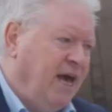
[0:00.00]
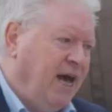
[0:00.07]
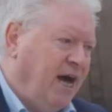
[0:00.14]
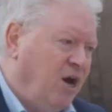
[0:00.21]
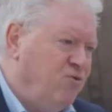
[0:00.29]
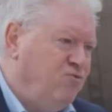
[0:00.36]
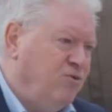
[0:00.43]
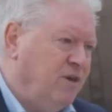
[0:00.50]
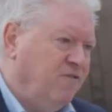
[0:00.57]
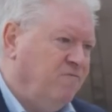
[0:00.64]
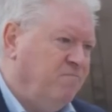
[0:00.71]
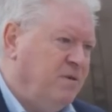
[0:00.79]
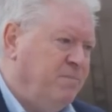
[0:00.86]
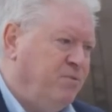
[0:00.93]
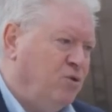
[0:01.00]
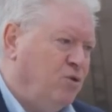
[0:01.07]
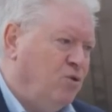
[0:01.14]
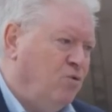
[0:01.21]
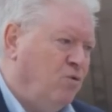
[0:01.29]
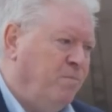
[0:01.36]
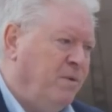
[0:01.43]
how you give people
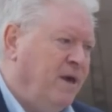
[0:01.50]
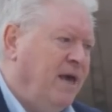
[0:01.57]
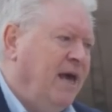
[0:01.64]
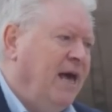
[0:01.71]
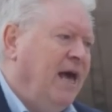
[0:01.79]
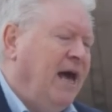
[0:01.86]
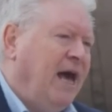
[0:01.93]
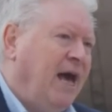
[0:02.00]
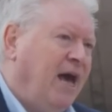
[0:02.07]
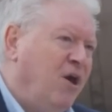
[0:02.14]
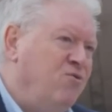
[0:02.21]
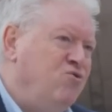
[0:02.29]
hope, how